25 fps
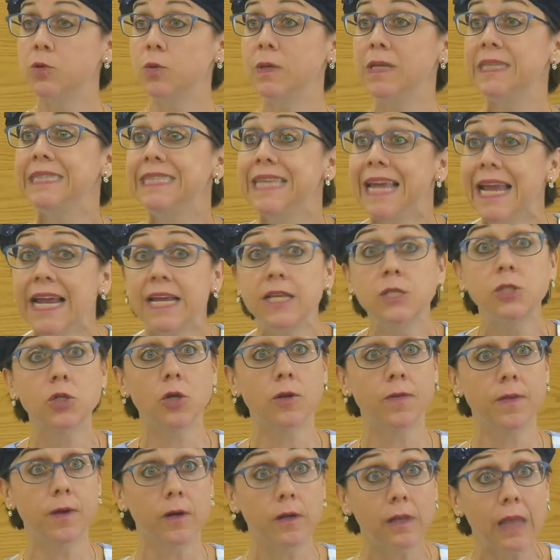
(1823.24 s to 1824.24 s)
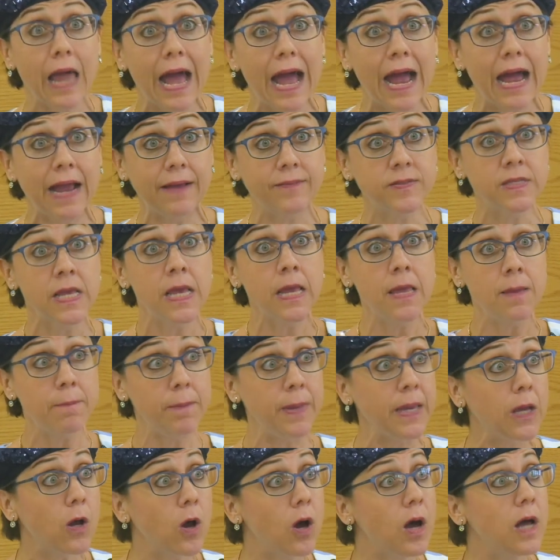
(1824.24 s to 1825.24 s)
to endanger their lives
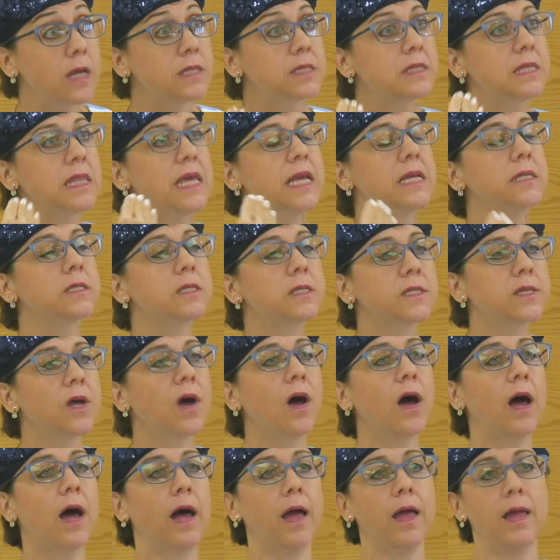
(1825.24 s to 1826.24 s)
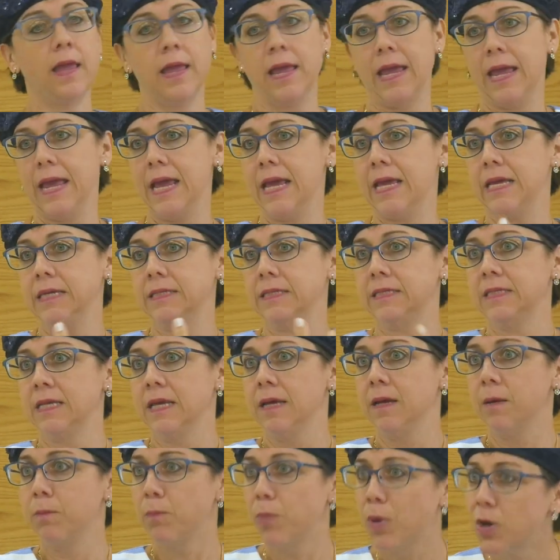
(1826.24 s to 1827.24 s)
because they saw his
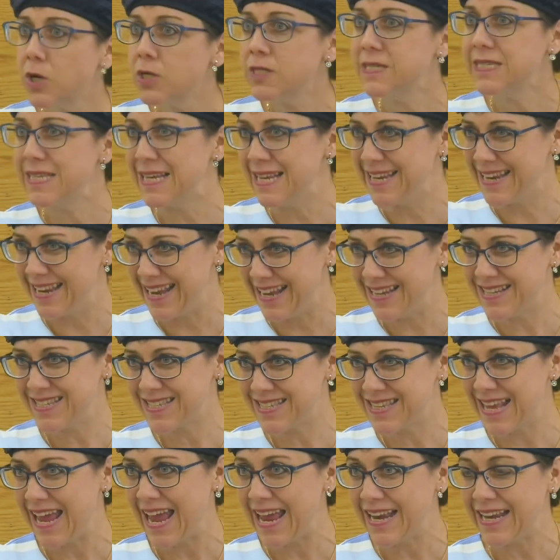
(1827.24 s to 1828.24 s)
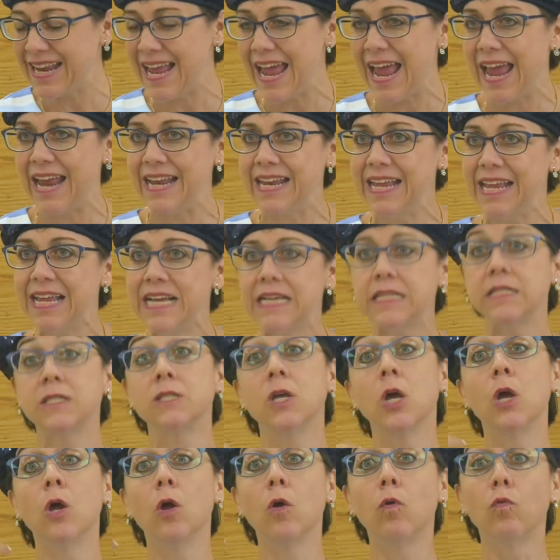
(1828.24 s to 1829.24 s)
personness and, and his
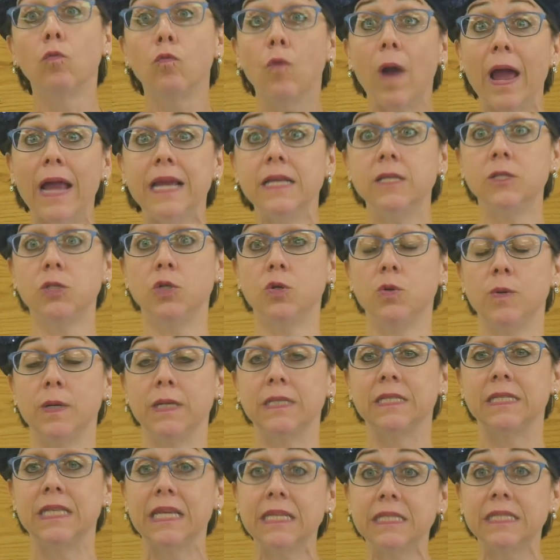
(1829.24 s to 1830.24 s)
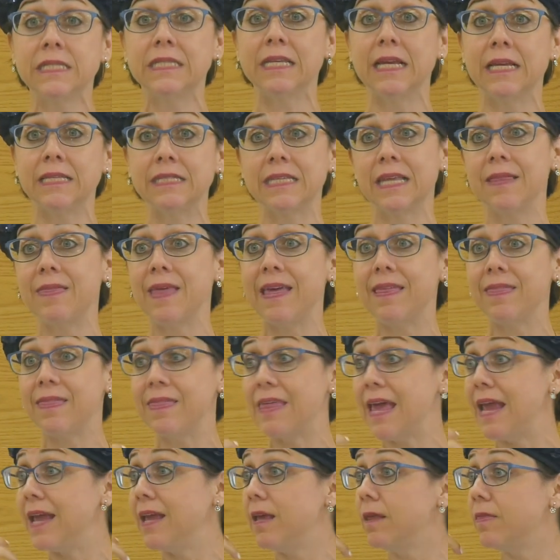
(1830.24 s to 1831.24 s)
right to existence, and they,
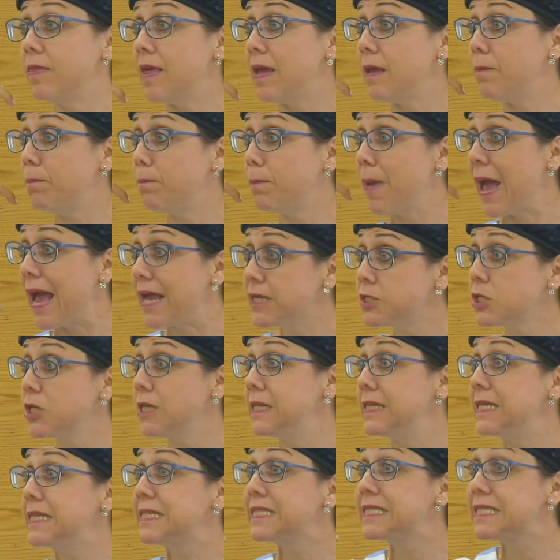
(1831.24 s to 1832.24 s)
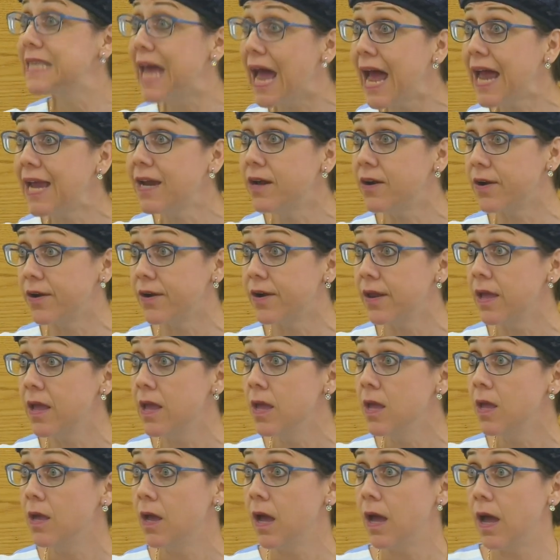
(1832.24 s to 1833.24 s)
they, they passionately desired
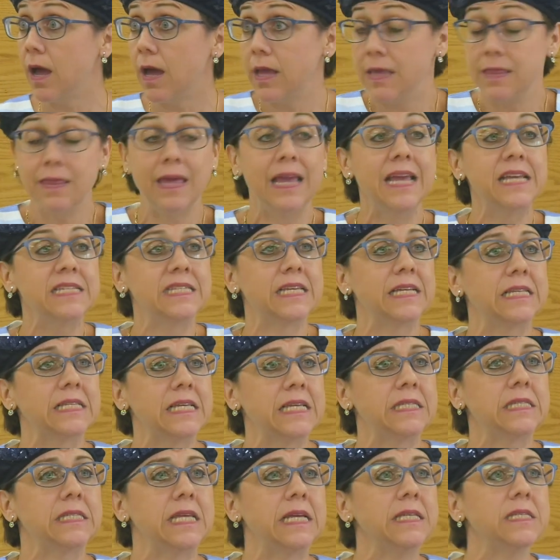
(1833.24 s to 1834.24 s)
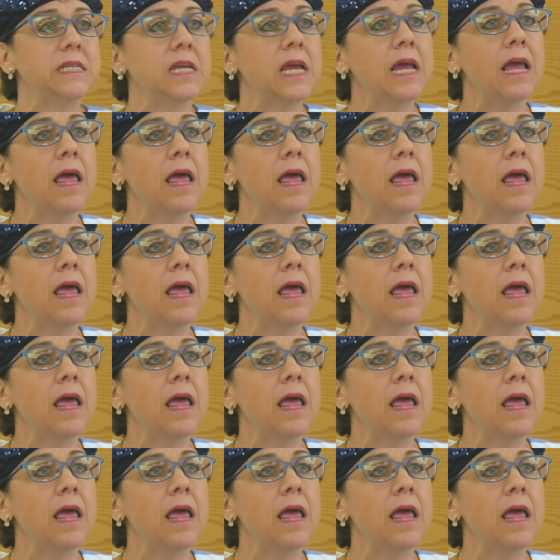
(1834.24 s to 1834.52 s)
uh, his existence,